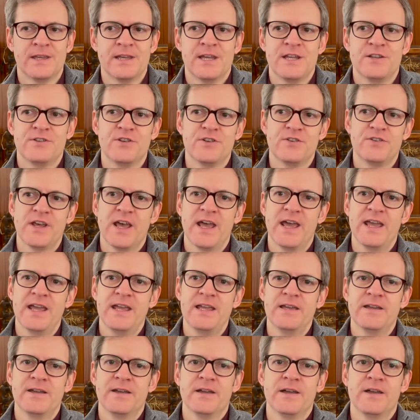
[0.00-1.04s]

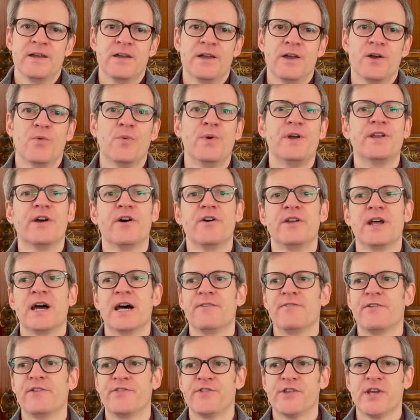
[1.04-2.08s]
Today, we don't have
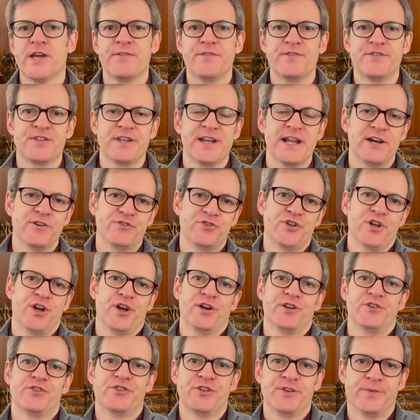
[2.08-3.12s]
a service in our
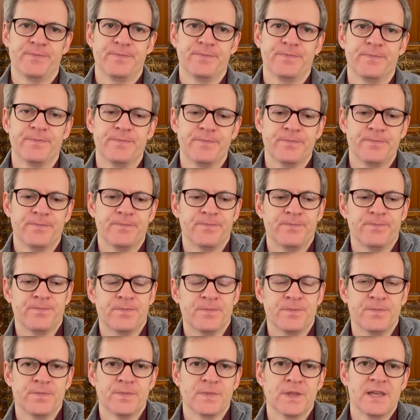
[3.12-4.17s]
church.
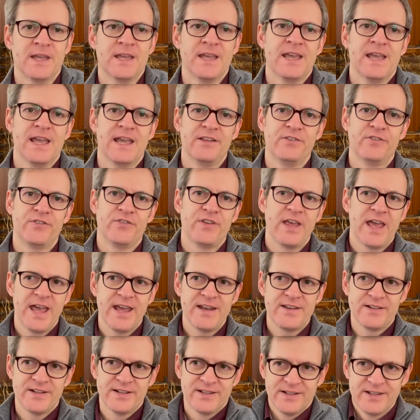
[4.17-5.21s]

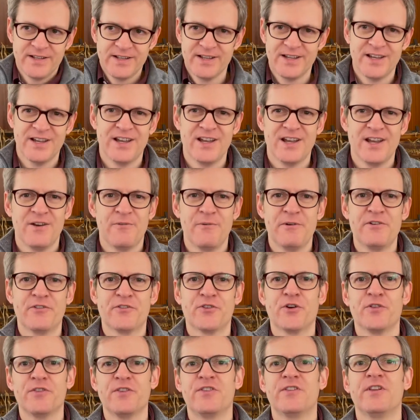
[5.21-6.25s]
Instead, we just
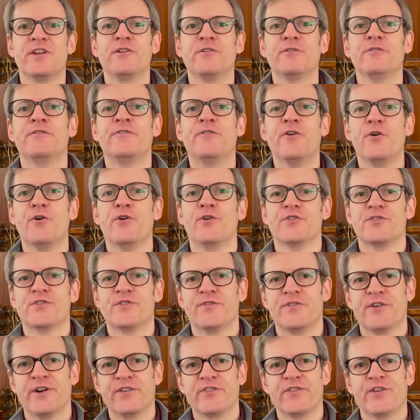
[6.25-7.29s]
got this little thought
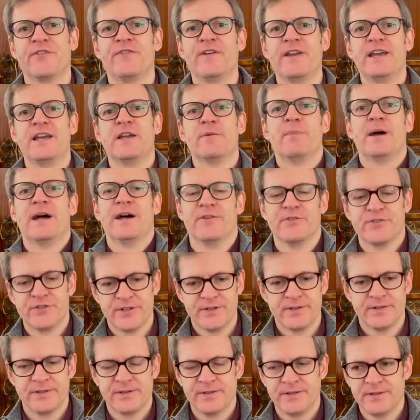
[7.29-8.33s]
for us to think about.
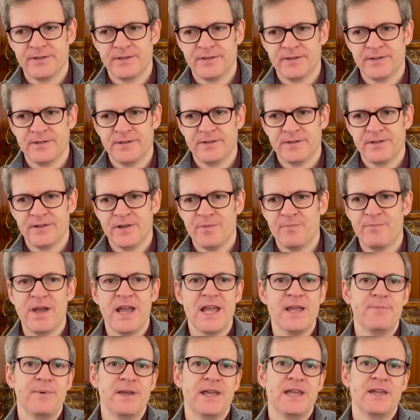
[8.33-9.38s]

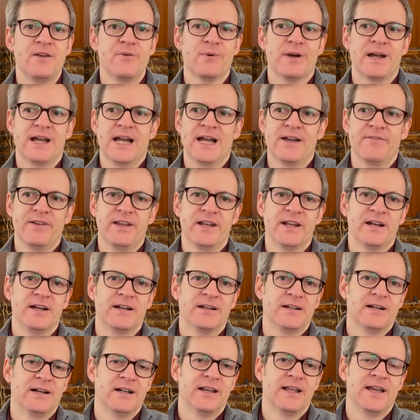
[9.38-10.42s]
Maybe we're having a
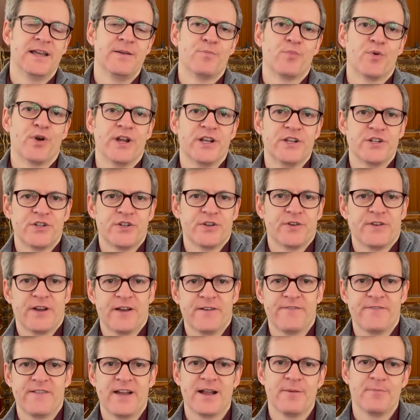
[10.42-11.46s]
late brunch with our
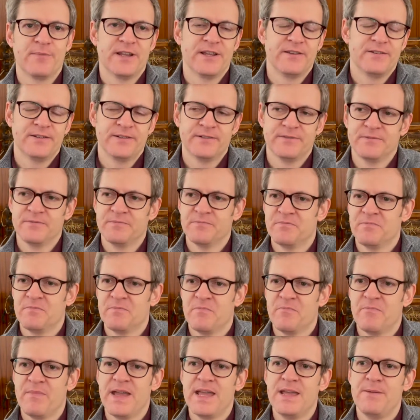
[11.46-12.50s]
family.
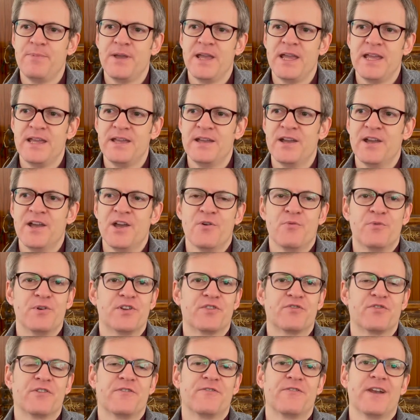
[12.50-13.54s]
Maybe we're just
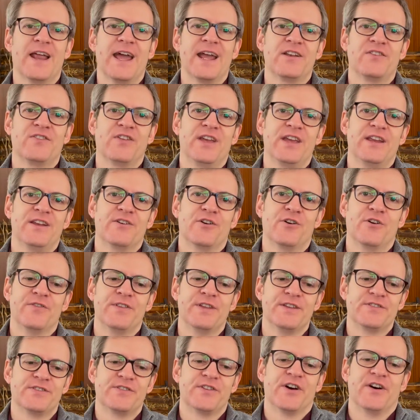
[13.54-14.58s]
reflecting on
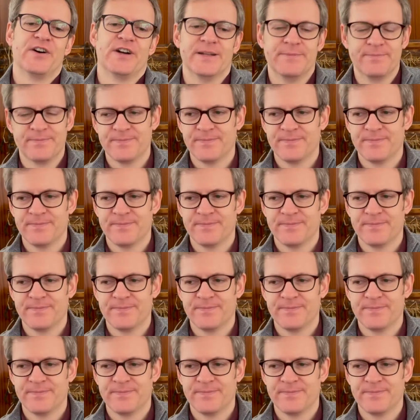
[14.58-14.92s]
this time.